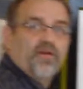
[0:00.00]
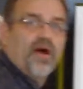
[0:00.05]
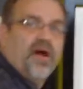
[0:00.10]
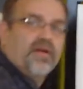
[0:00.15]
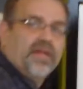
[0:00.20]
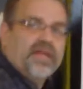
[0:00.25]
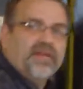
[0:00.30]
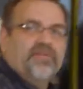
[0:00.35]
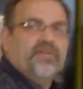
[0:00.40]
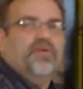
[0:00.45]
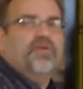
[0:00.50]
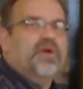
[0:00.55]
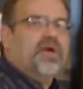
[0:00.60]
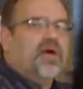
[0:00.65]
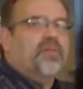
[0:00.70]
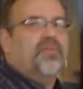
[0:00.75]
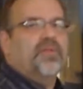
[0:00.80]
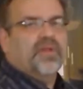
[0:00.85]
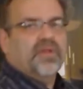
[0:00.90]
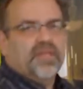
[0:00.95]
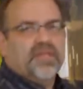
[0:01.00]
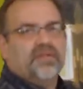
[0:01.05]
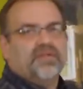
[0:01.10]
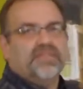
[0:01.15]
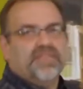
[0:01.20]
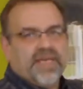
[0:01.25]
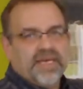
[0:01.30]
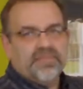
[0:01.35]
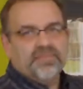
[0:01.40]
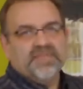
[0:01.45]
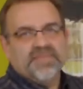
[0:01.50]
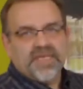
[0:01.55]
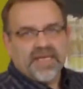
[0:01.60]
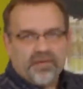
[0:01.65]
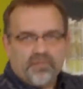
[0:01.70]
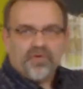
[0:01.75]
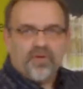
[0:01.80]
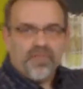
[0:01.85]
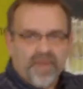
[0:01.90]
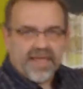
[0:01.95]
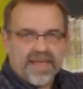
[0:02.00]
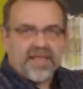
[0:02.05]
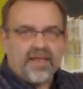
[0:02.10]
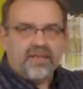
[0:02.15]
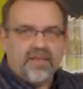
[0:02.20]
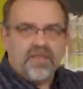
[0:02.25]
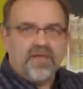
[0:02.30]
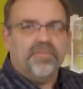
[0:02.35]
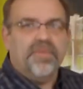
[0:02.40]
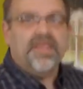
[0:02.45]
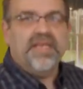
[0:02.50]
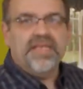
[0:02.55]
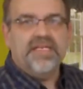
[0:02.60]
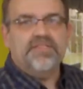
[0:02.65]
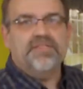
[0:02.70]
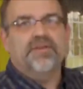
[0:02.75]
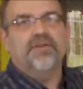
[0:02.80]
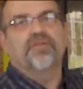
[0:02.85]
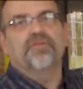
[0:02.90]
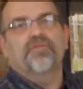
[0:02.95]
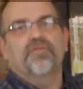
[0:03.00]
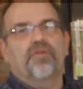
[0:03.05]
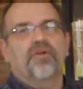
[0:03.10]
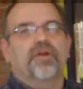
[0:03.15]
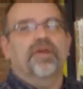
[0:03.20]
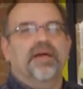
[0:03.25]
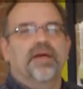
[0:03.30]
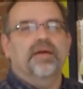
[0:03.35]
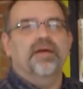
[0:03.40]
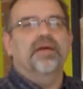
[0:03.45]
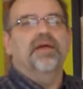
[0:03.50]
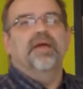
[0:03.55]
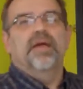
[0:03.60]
I'll give you a couple of little tips that will make it a little bit easier for you